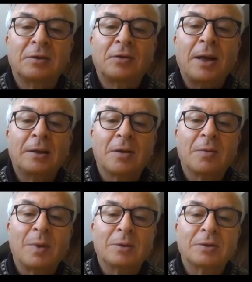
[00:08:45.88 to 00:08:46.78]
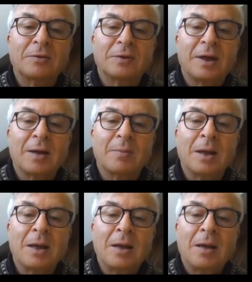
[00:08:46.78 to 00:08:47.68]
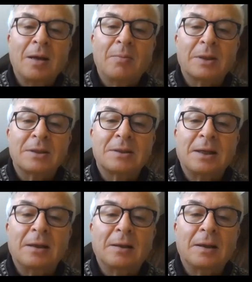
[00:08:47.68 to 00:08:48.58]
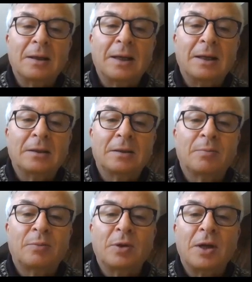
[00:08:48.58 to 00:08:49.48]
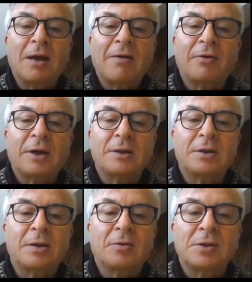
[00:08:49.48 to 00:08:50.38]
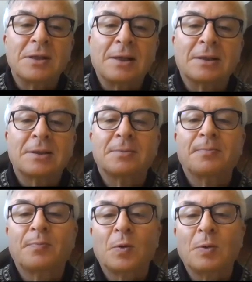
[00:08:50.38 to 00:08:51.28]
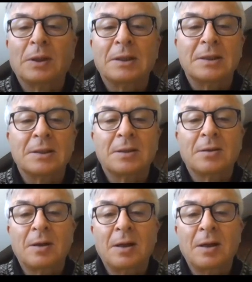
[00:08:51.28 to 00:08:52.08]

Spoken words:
great amount of time, but still get pretty average results. Well, this is